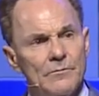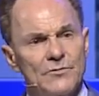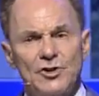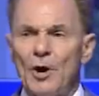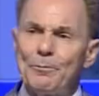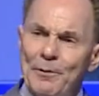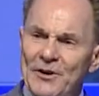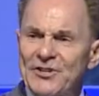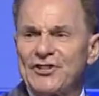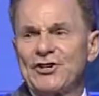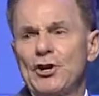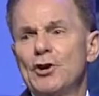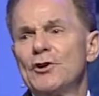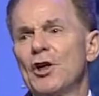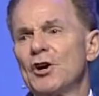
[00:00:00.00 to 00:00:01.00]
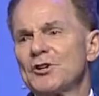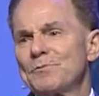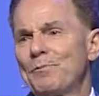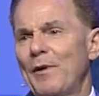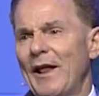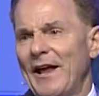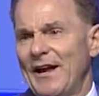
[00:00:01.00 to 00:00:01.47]
So pursue those
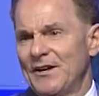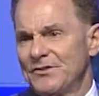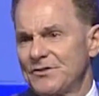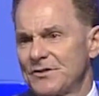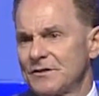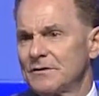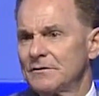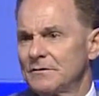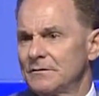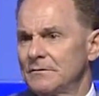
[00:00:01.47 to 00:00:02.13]
plans.